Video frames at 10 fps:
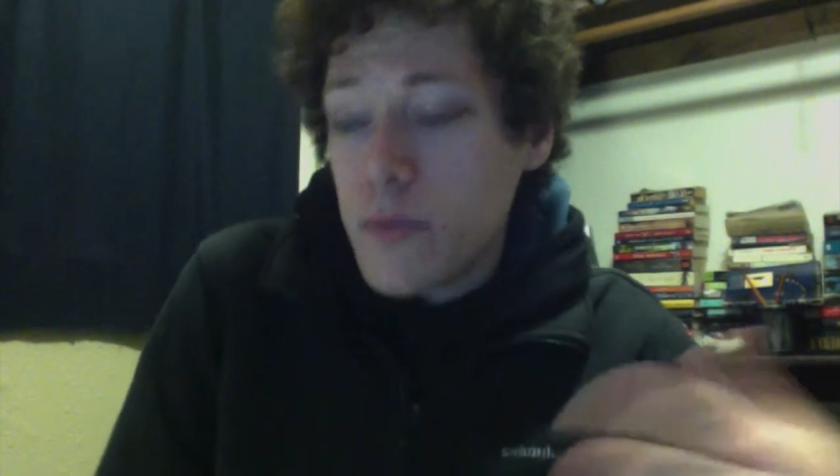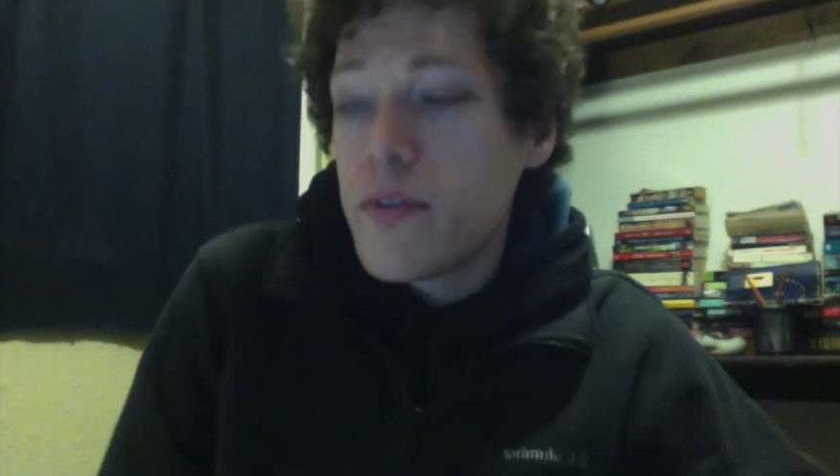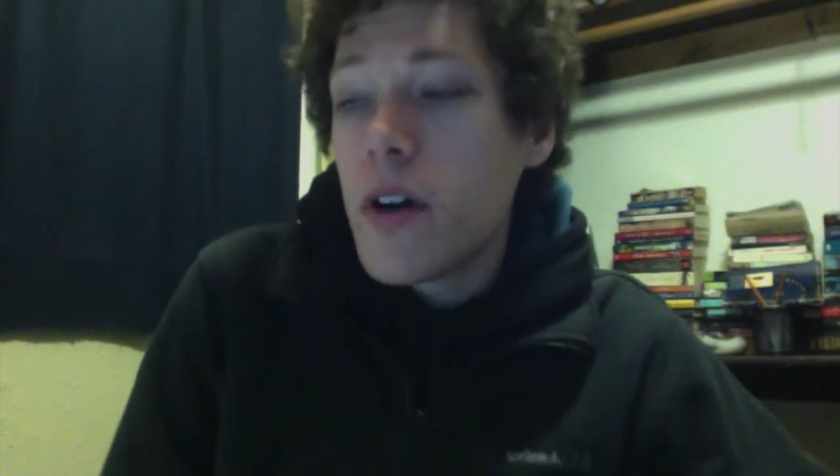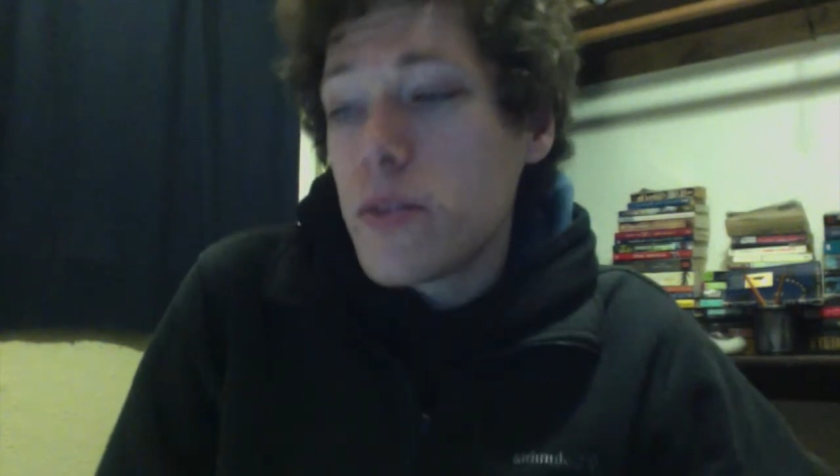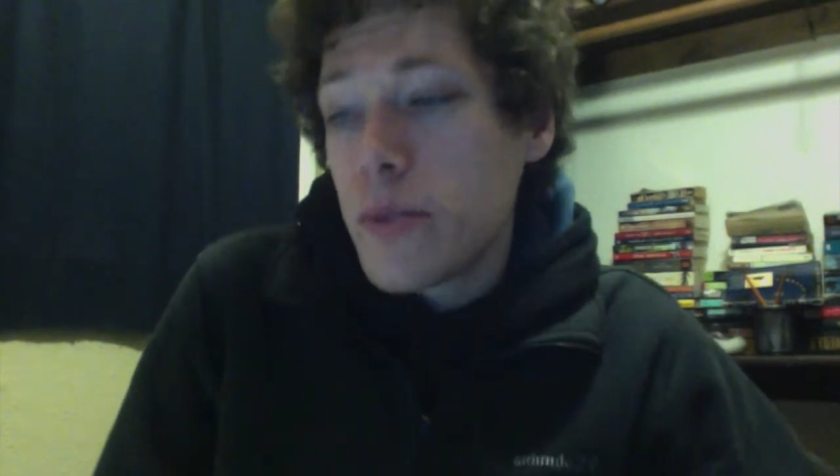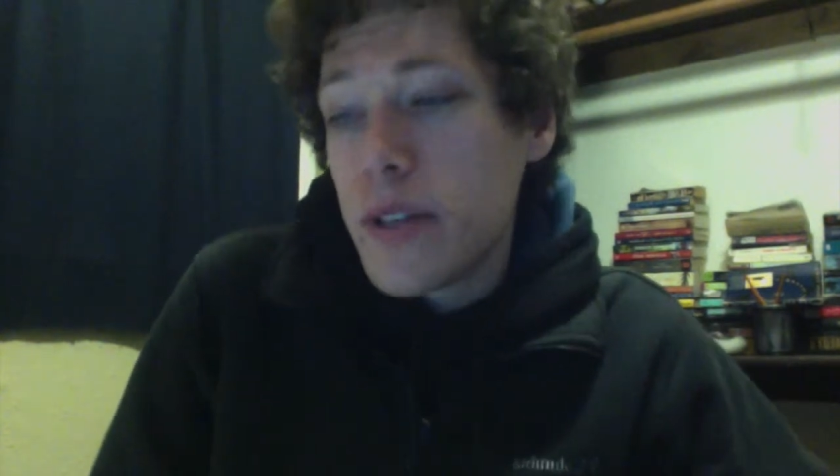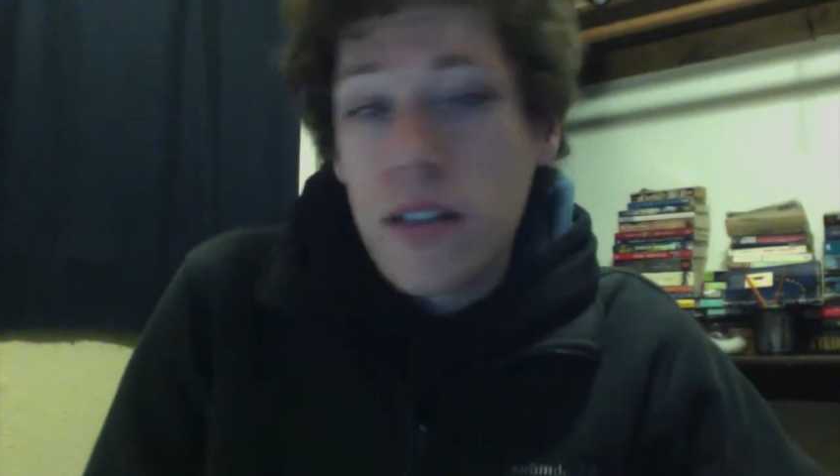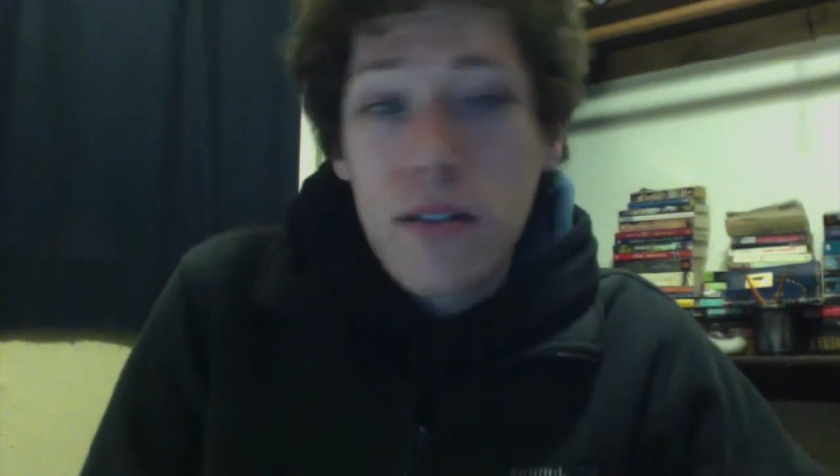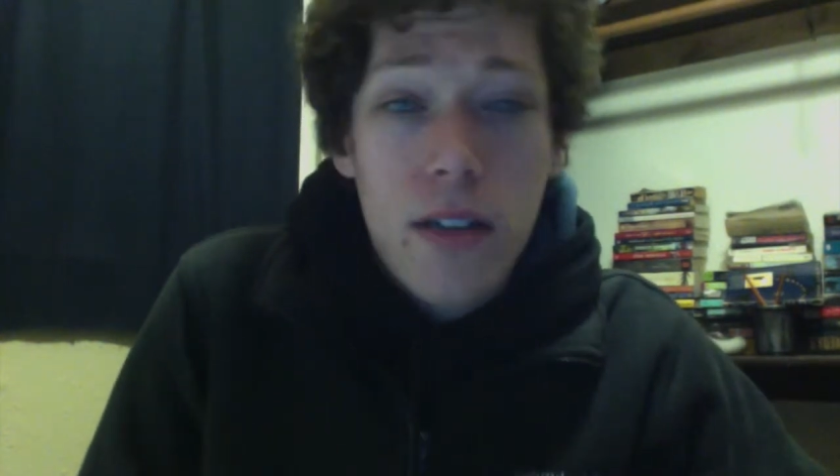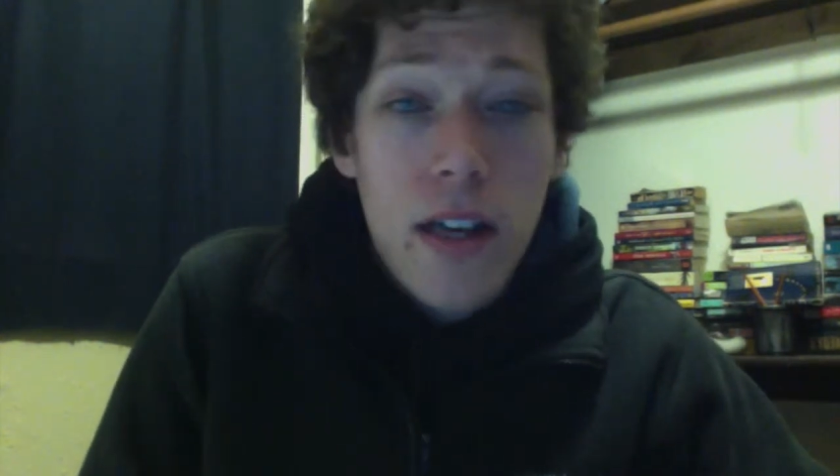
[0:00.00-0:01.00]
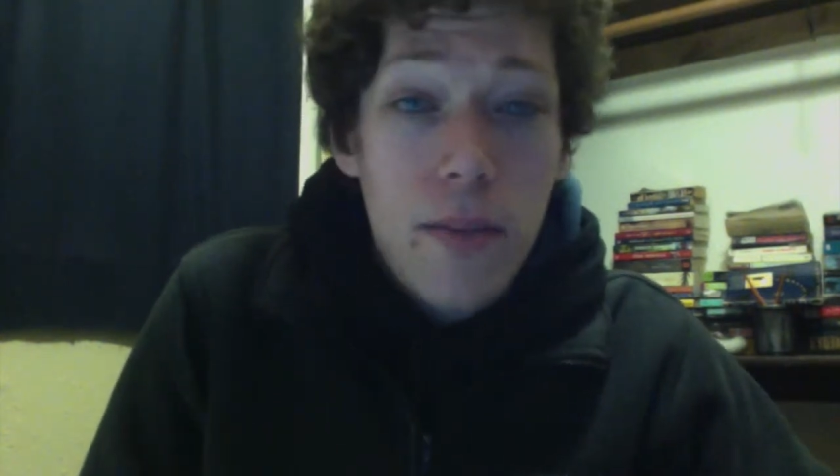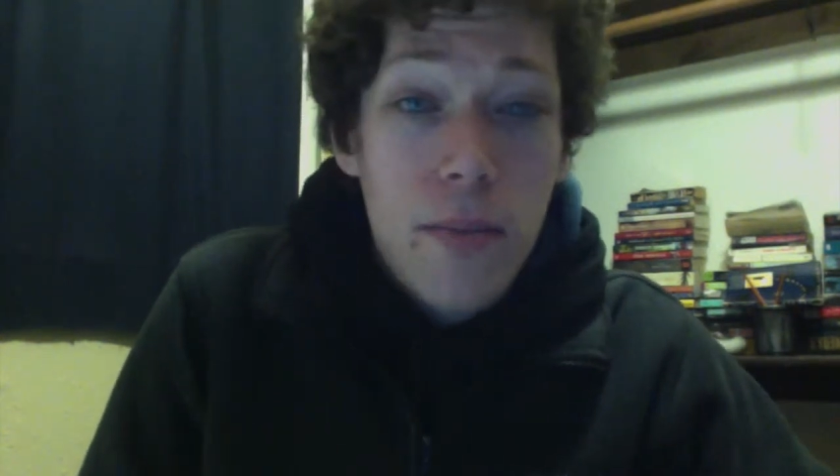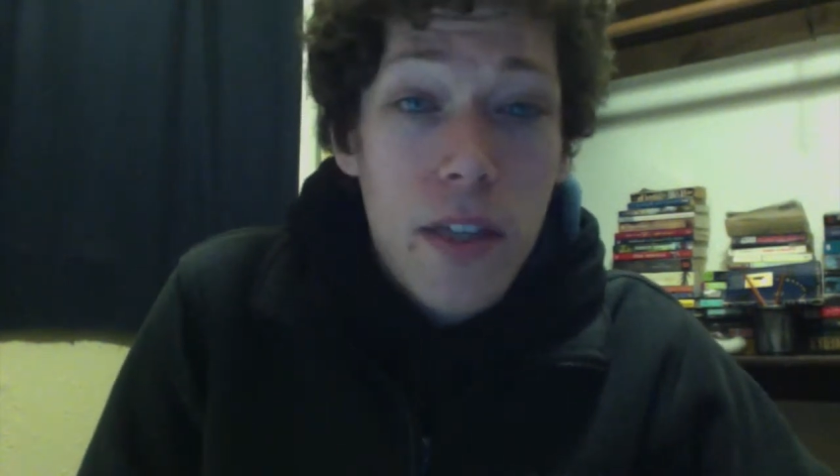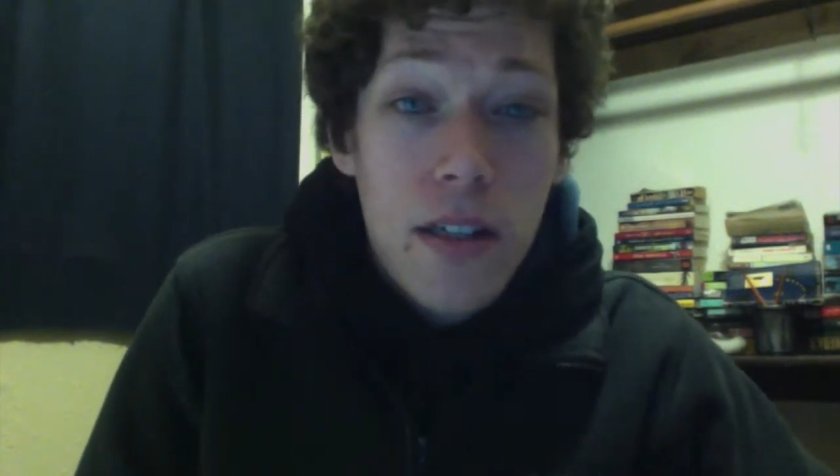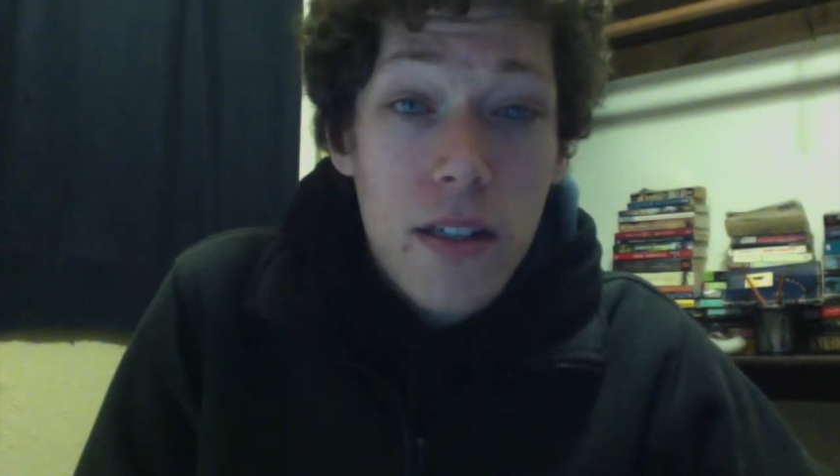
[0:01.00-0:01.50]
following
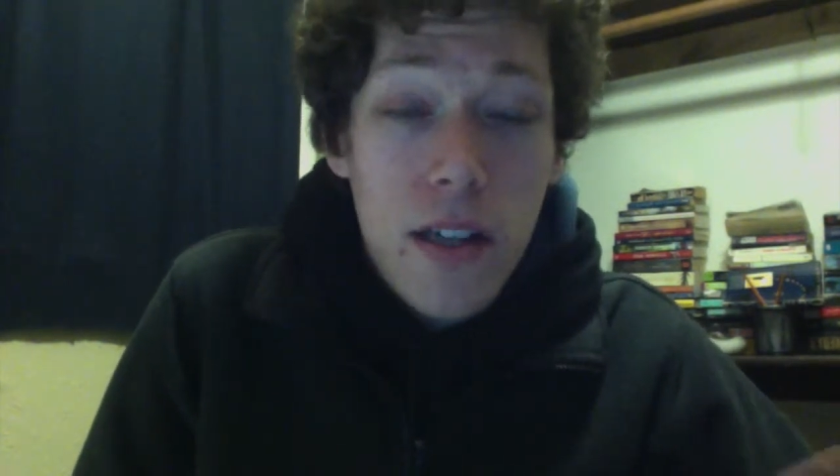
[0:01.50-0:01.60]
the